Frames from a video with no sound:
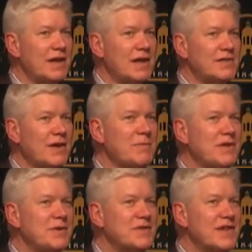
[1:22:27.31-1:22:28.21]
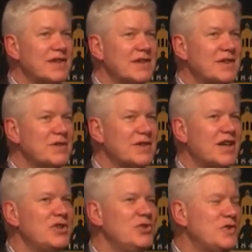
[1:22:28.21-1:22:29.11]
somebody who said, Look,
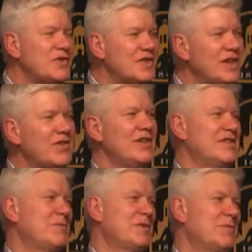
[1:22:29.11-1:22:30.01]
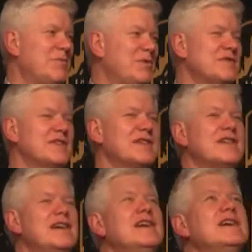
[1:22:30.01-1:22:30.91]
are you serious about proposing
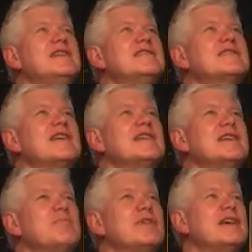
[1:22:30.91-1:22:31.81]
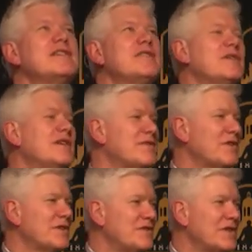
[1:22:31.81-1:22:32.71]
to study Plato in a
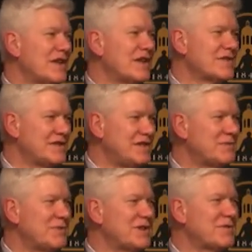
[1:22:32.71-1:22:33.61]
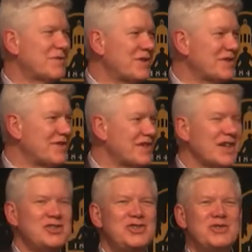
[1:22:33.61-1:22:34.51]
philosophy class, to teach Plato in a philosophy class?
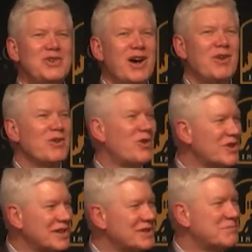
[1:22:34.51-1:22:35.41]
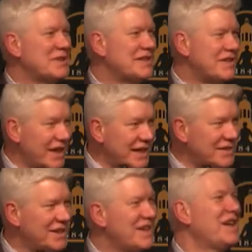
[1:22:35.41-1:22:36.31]
Do you know how long he's been dead?
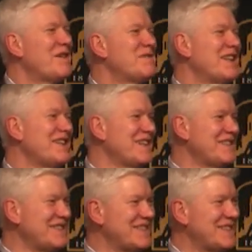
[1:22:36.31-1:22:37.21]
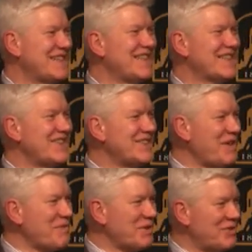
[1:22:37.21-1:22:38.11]
I mean, that idea, there is
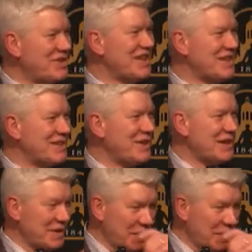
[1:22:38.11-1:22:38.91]
something ridiculous, right?